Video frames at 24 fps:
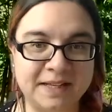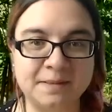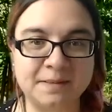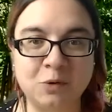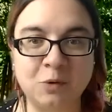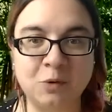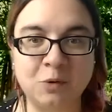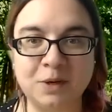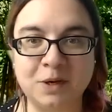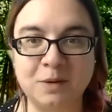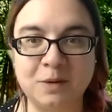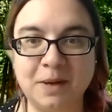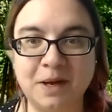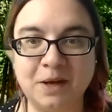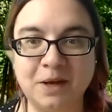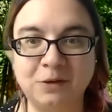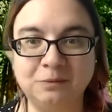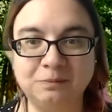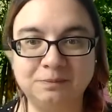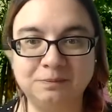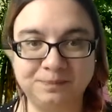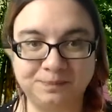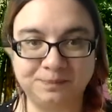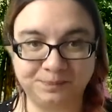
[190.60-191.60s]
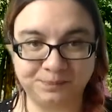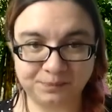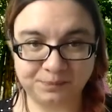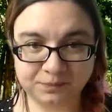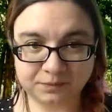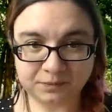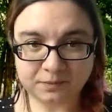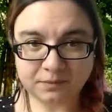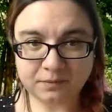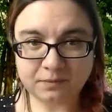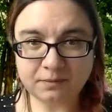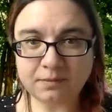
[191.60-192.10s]
more bluebell,
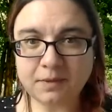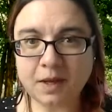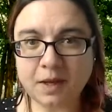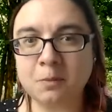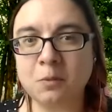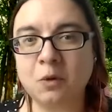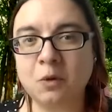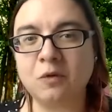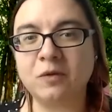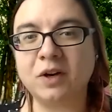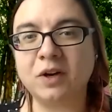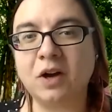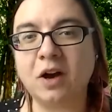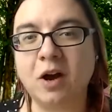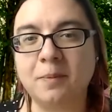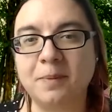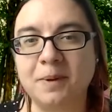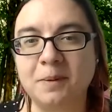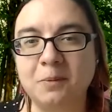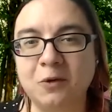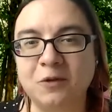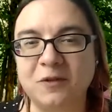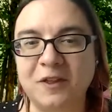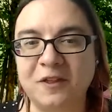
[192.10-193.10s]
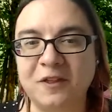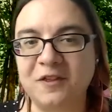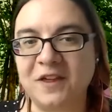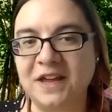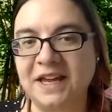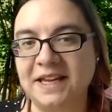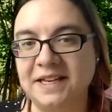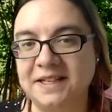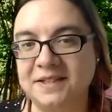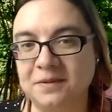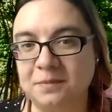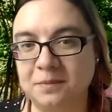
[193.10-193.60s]
more of a carpet, more of a
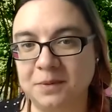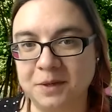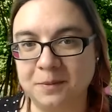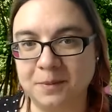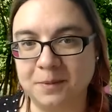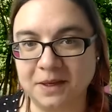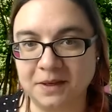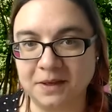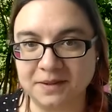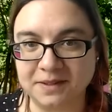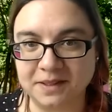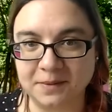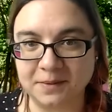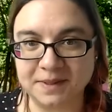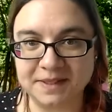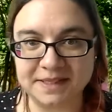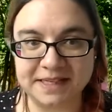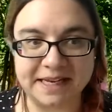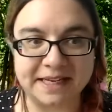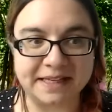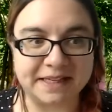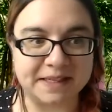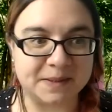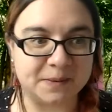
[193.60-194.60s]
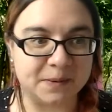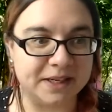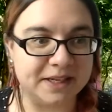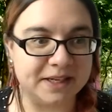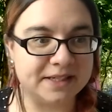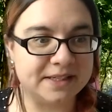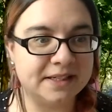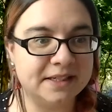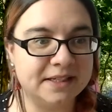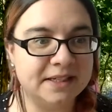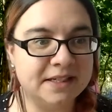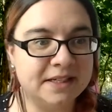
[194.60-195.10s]
thicket of bluebells, I would say this one
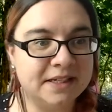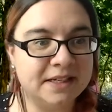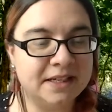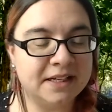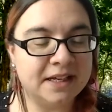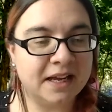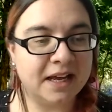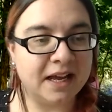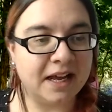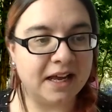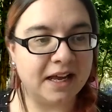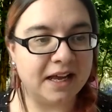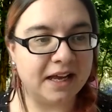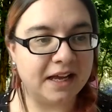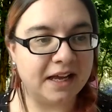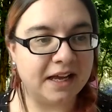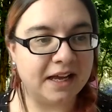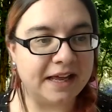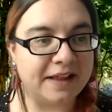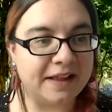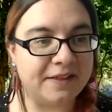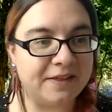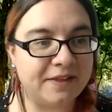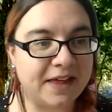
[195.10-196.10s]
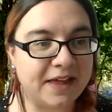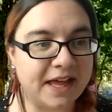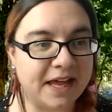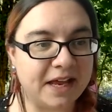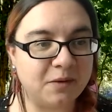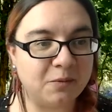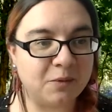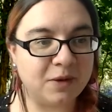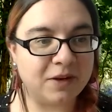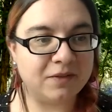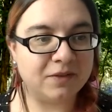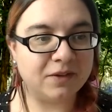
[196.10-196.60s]
is. And then we've